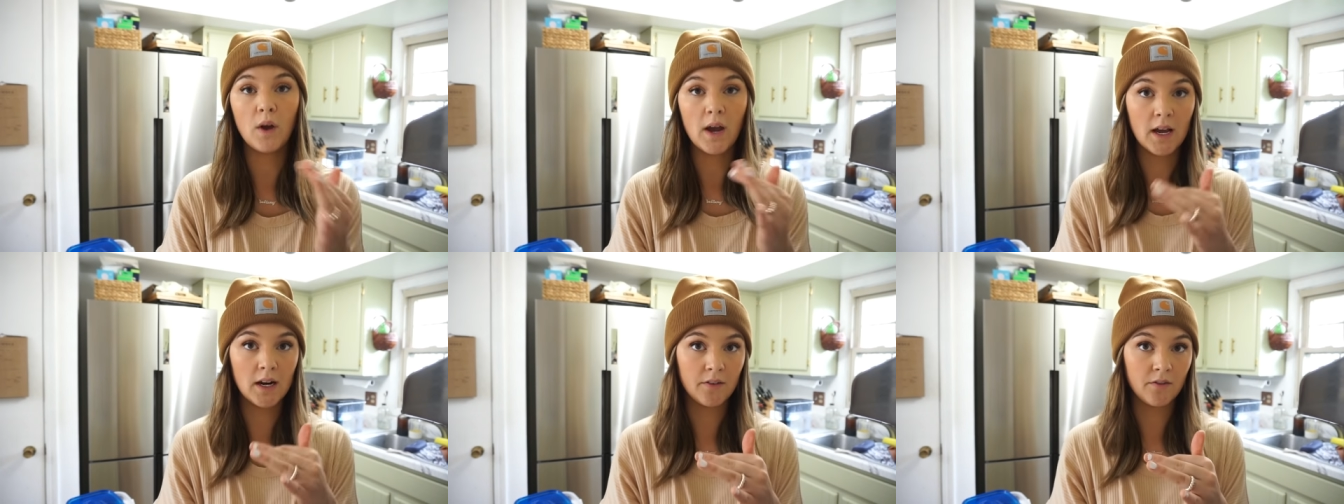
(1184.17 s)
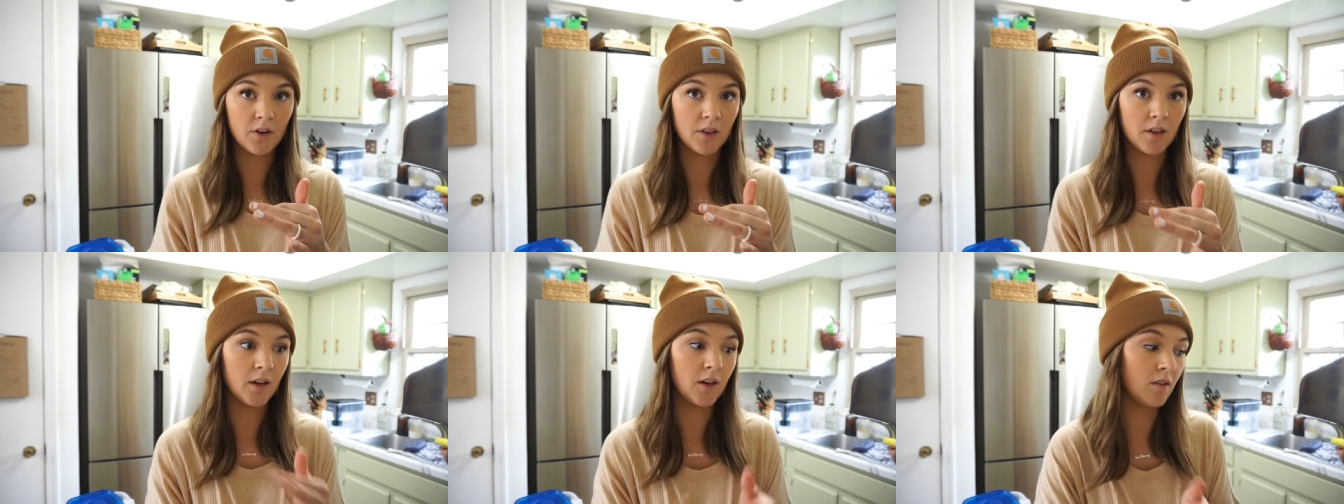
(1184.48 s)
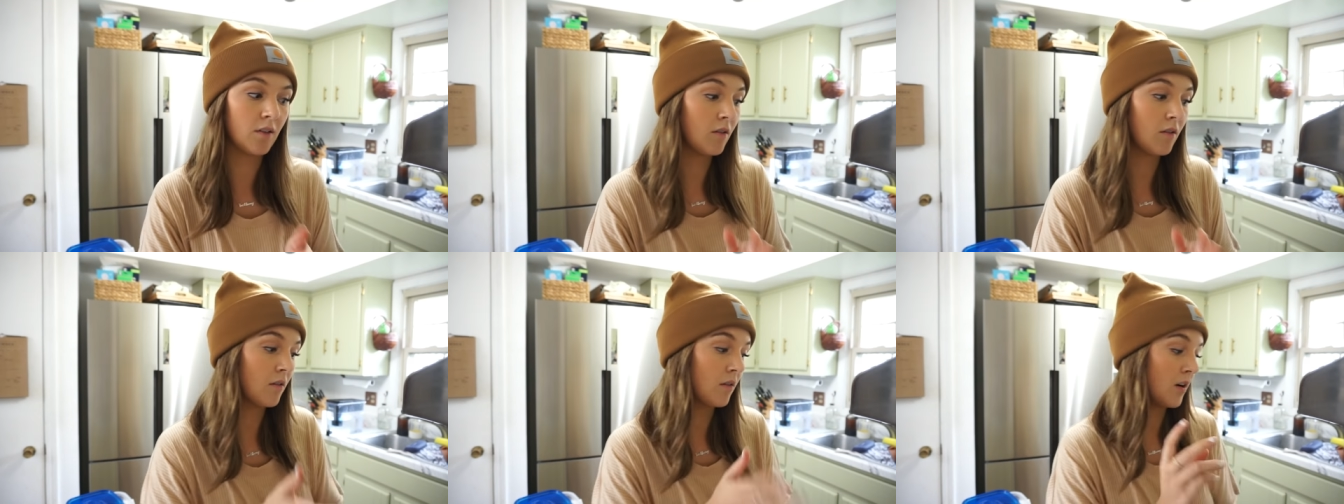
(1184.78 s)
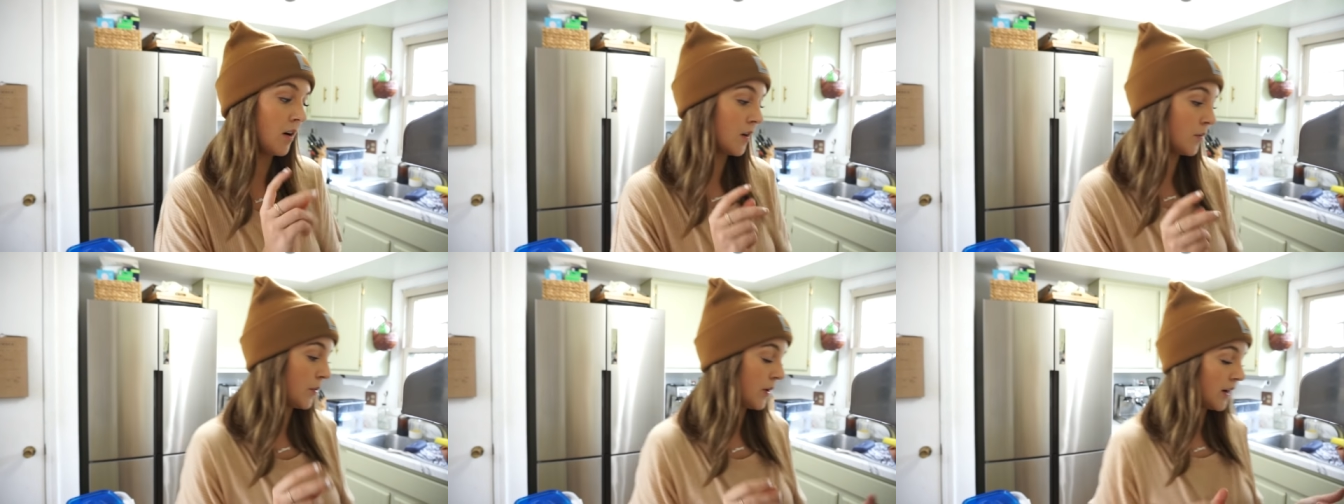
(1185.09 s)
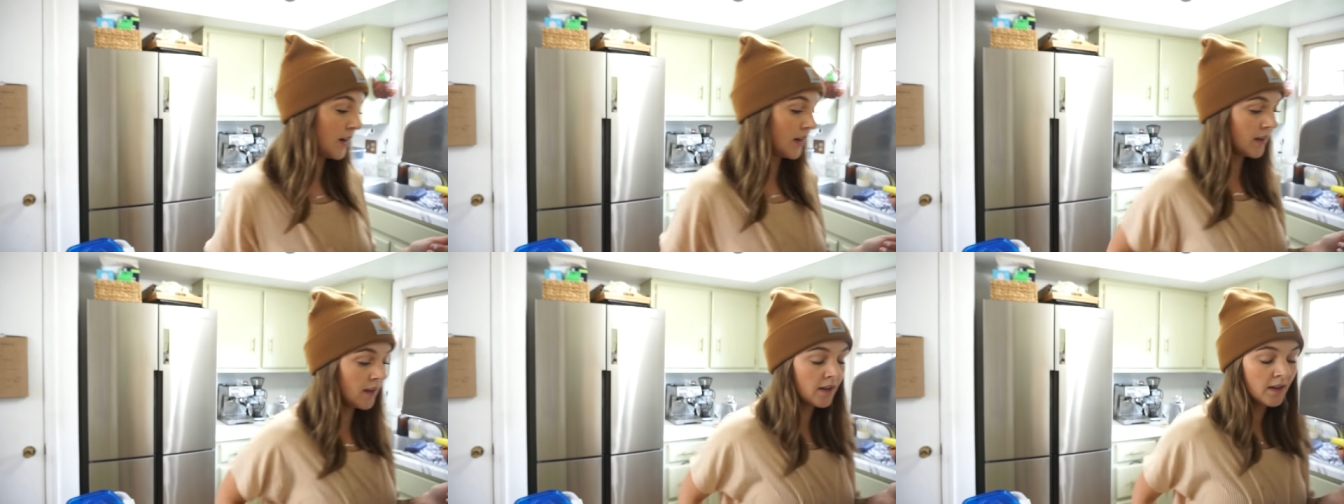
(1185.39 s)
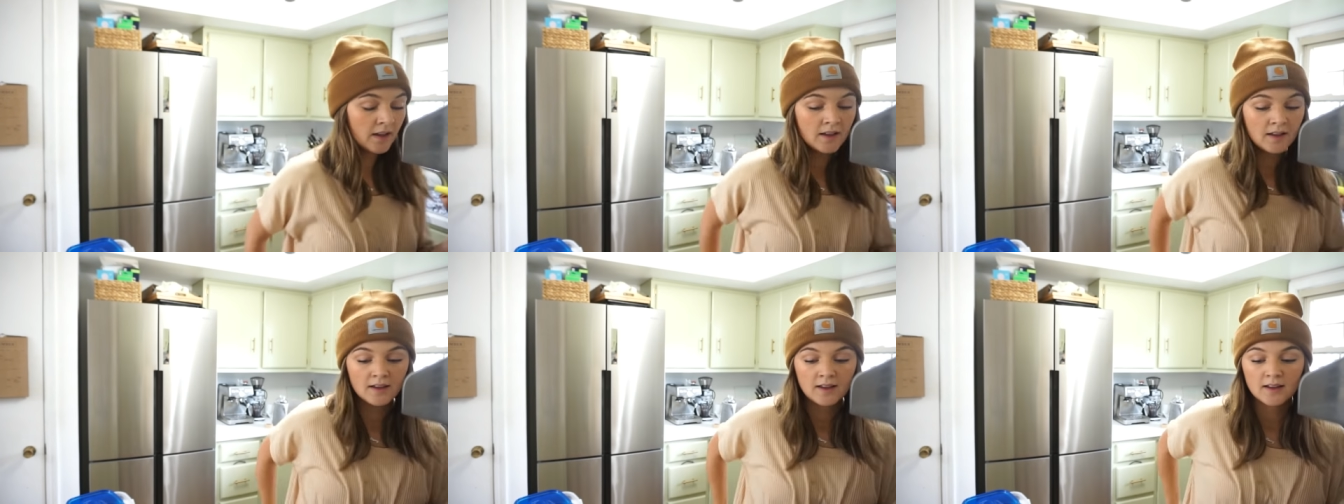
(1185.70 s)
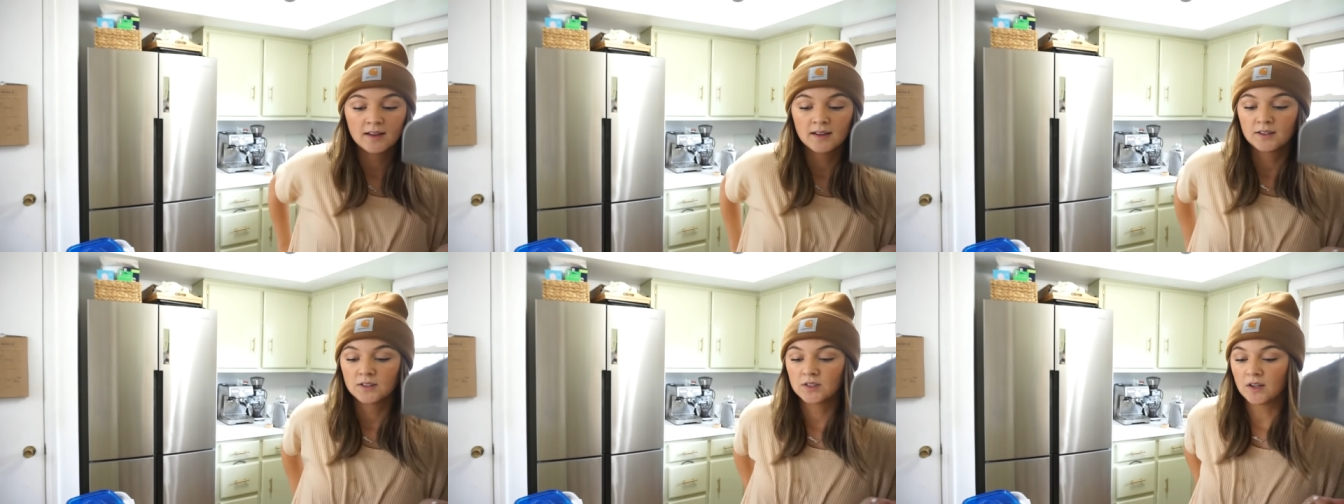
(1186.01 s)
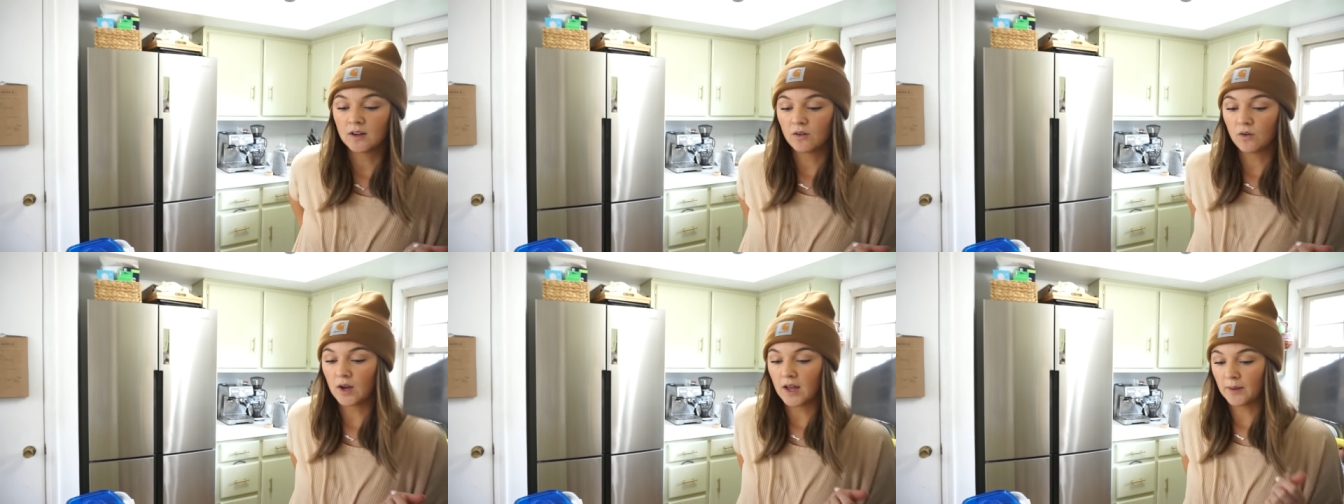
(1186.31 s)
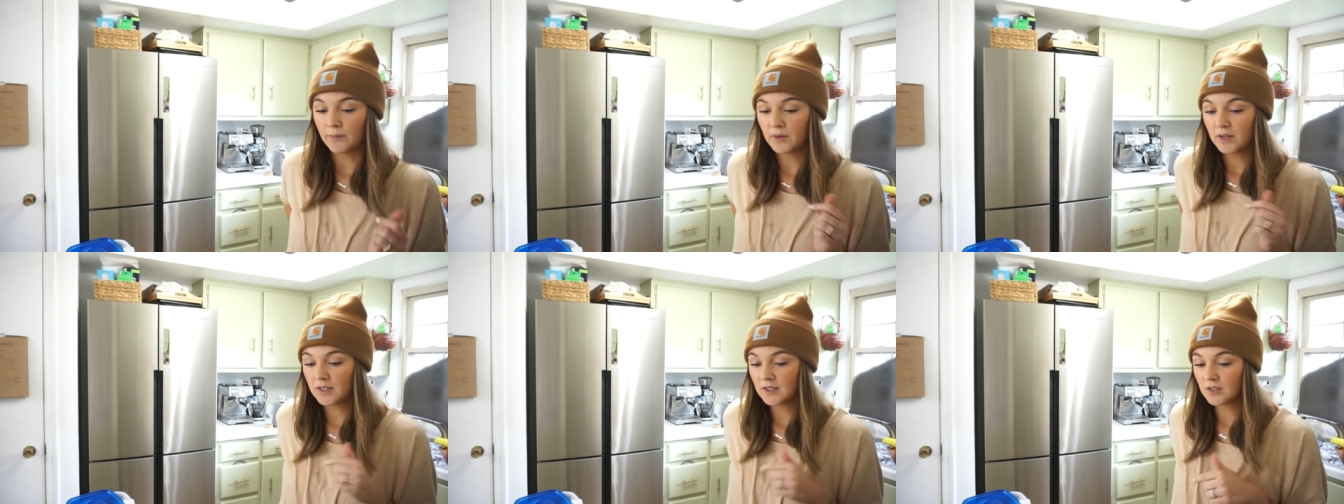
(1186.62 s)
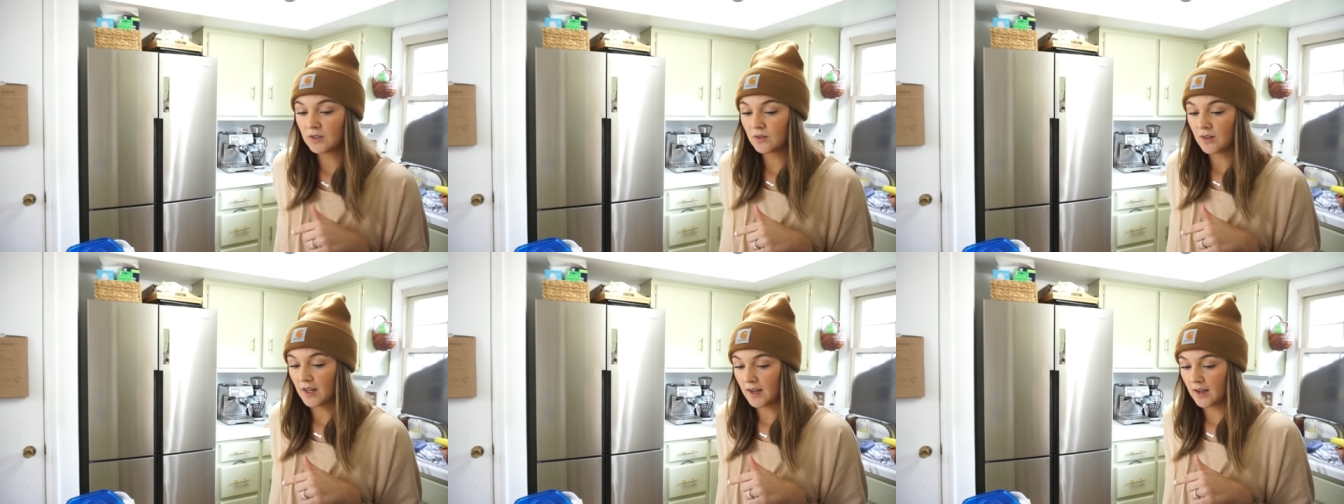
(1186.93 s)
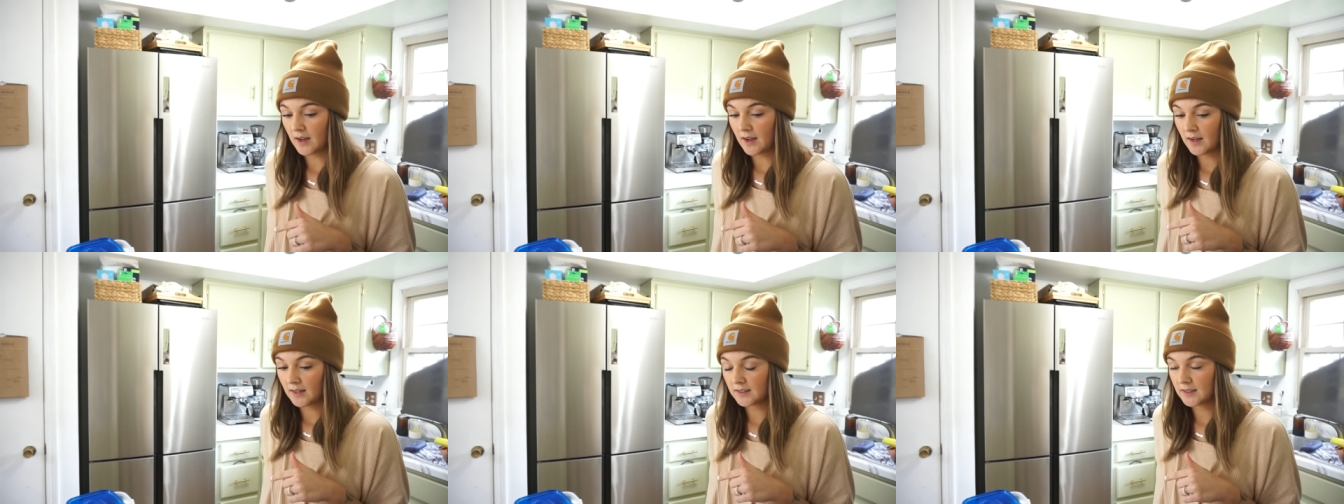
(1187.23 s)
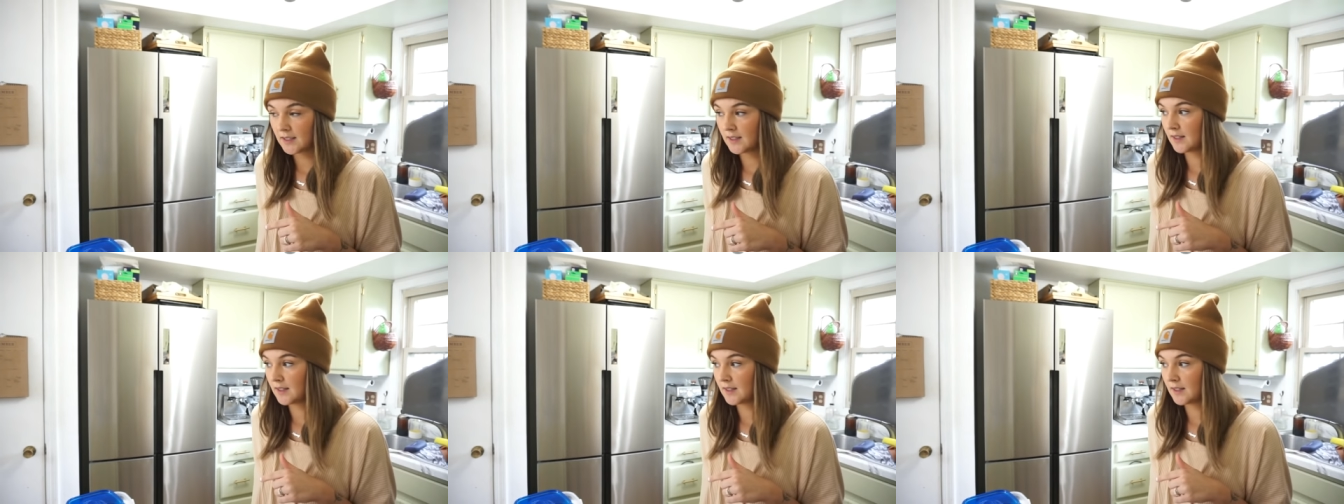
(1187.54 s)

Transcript: add everything into the crock pot. So I'm gonna do that.